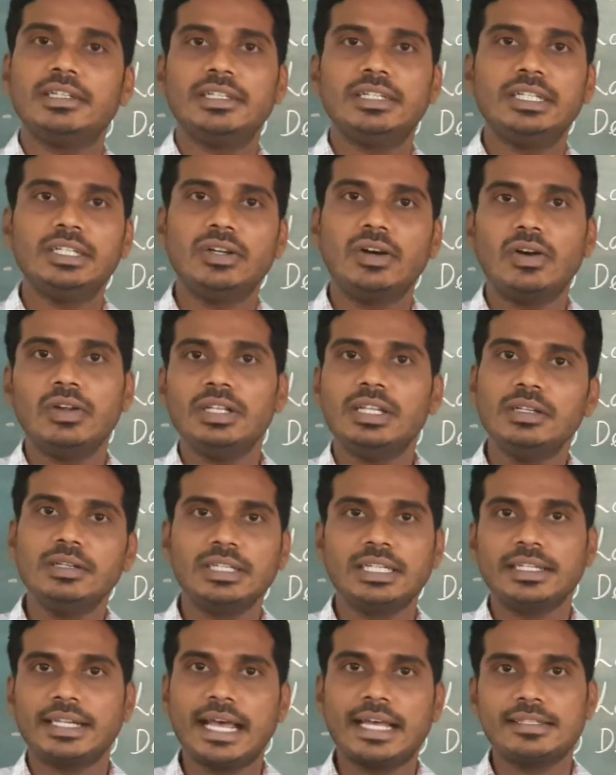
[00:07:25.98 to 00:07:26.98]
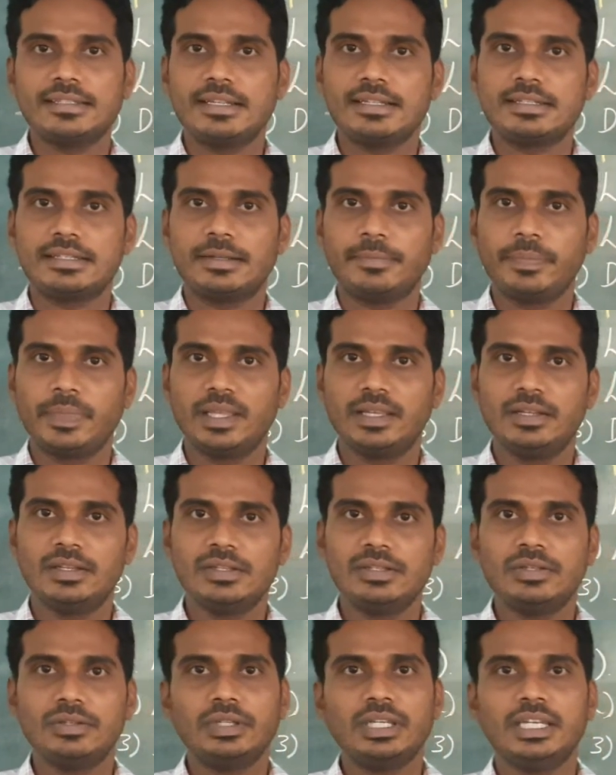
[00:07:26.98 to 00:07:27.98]
in all the classes.
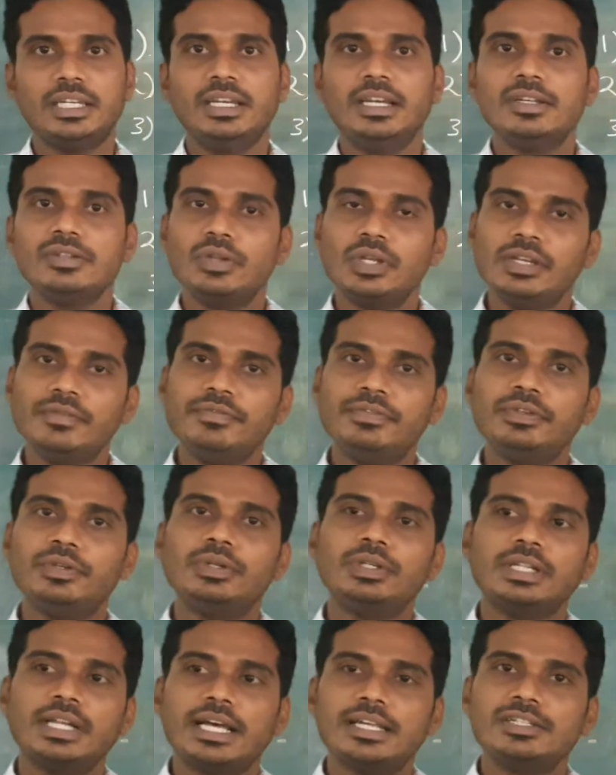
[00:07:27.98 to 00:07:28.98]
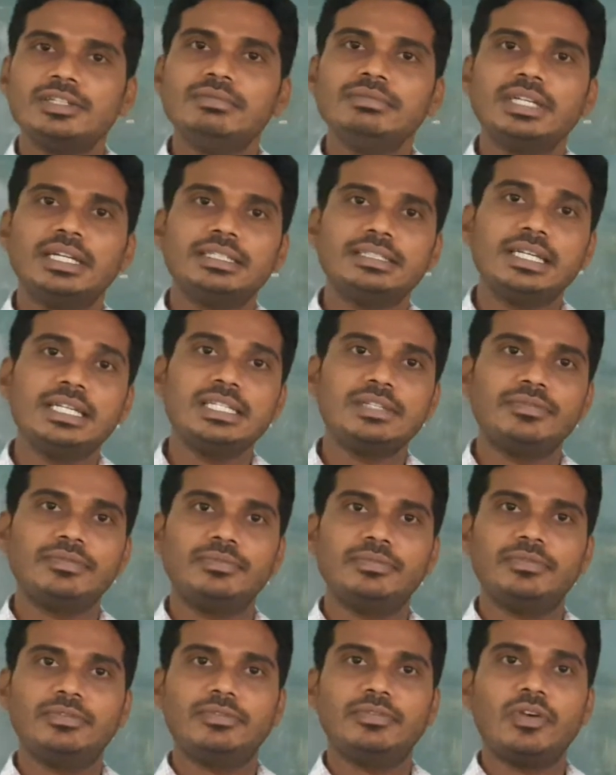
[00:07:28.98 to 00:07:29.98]
So okay, so if your classroom contains
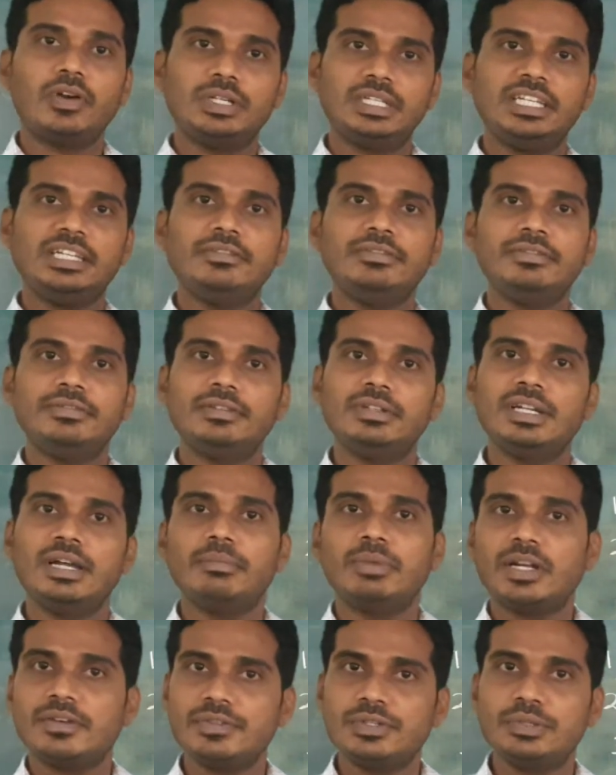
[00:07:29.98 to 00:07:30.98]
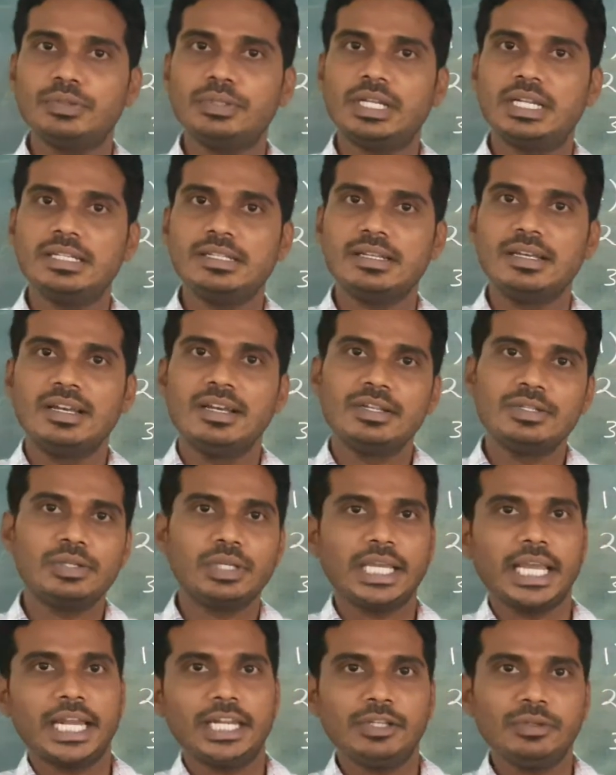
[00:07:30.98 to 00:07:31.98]
40 number of students, so
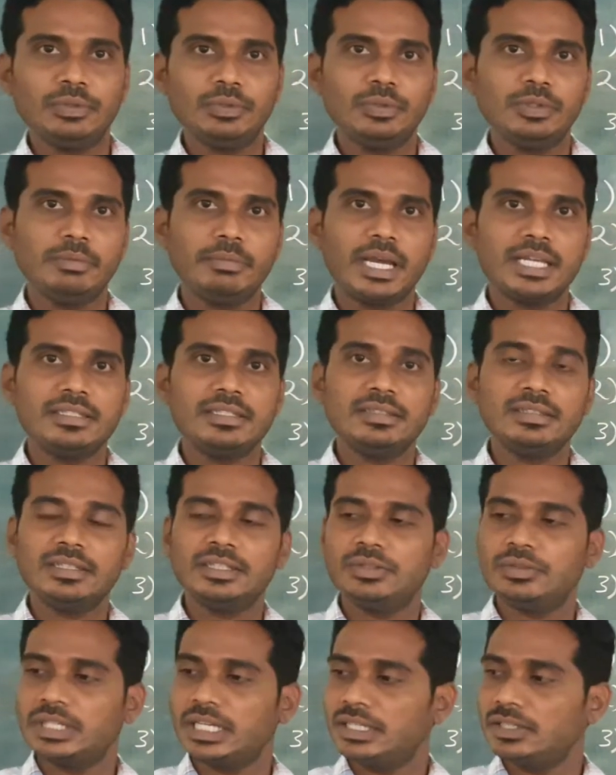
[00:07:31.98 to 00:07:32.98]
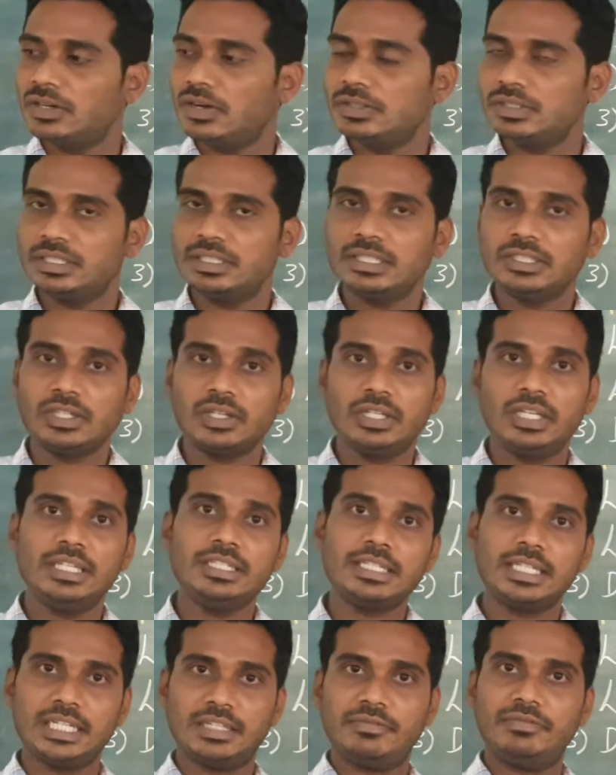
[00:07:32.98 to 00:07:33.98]
can you imagine that you can concentrate on each
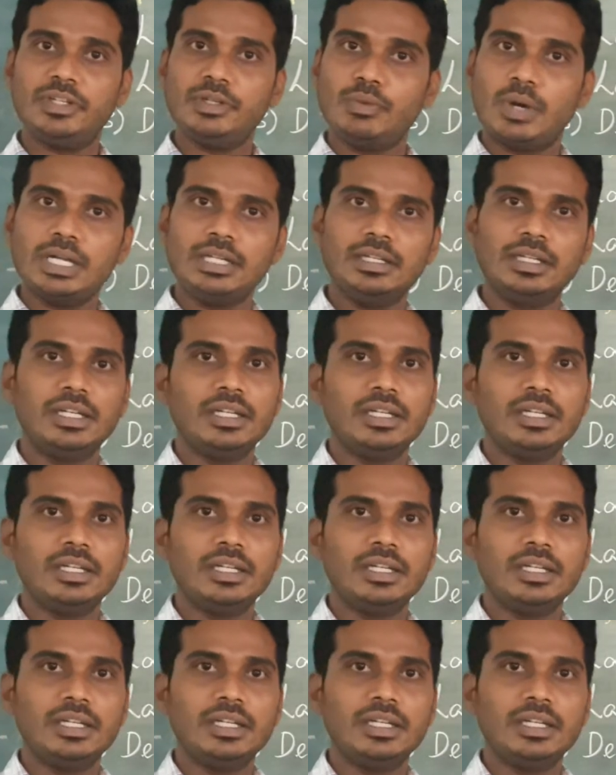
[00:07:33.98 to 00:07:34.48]
and every one?